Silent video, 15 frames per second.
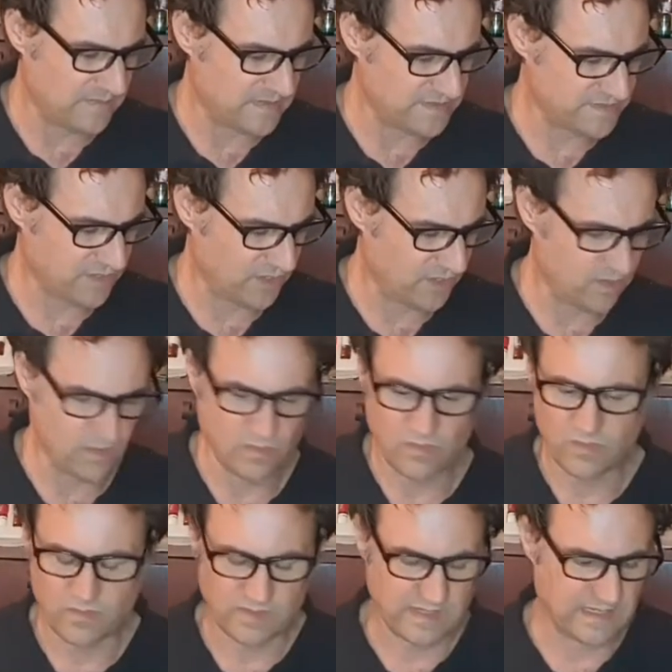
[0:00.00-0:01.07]
So
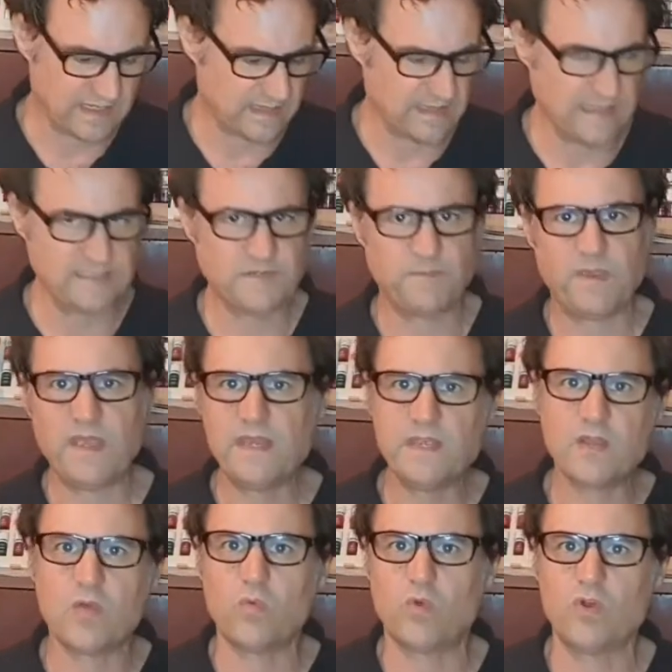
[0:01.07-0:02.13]

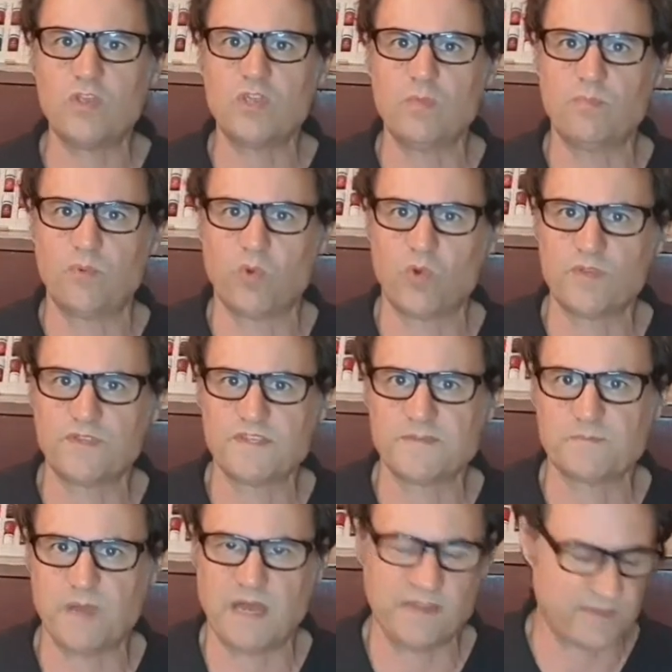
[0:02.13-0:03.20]
depending on what you bought
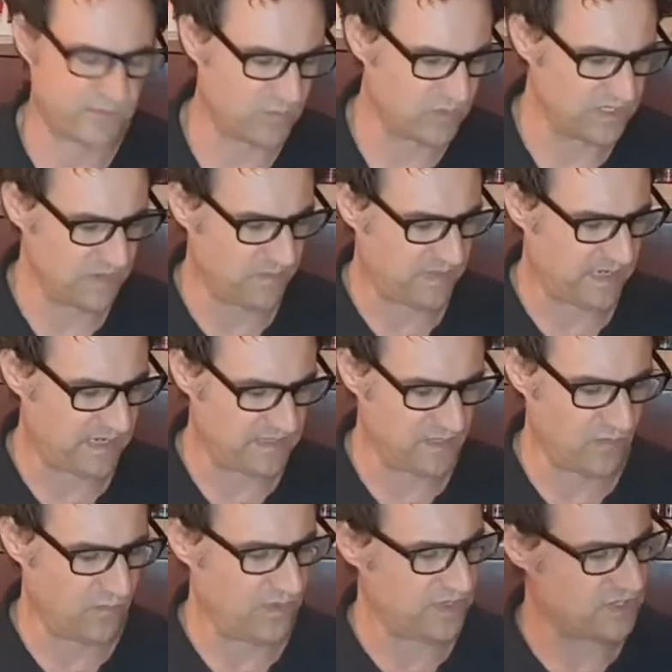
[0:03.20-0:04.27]
this month would depend
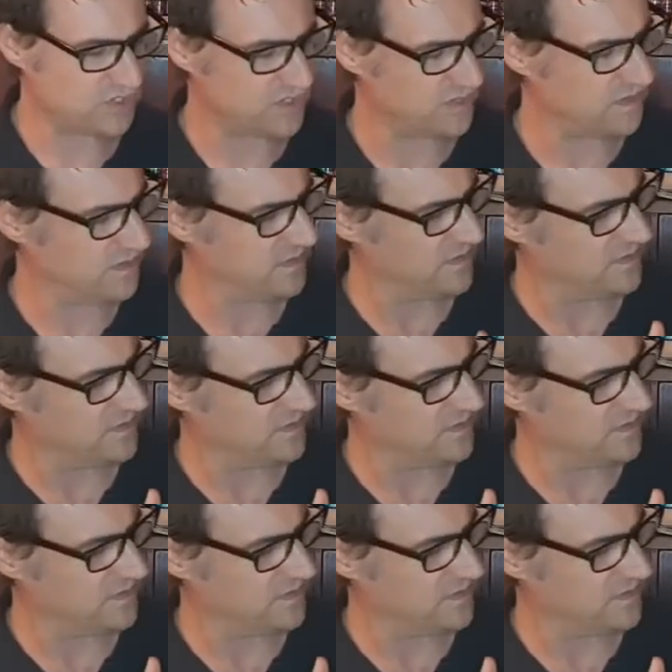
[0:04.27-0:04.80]
on which